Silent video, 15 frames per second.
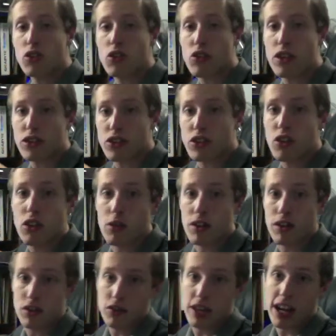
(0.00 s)
that's new to
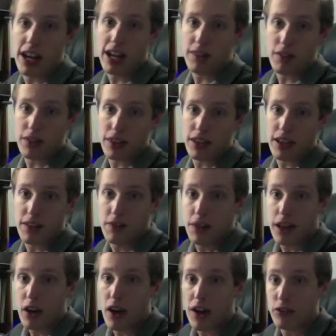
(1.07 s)
Windows 8. If they
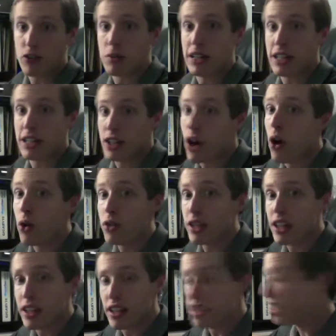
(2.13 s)
don't have somebody that knows
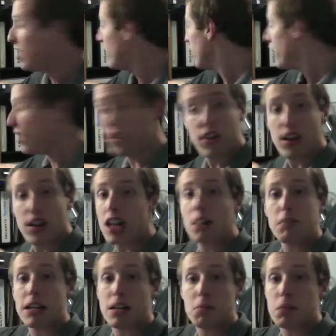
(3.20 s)
it, they're going to be
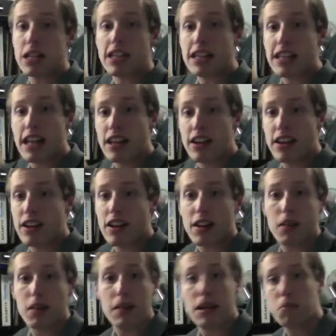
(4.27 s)

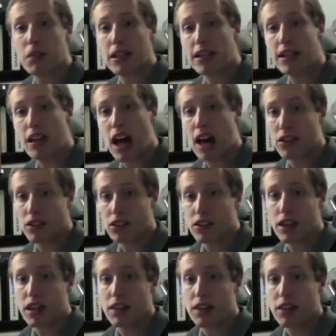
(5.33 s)
completely lost. It's going to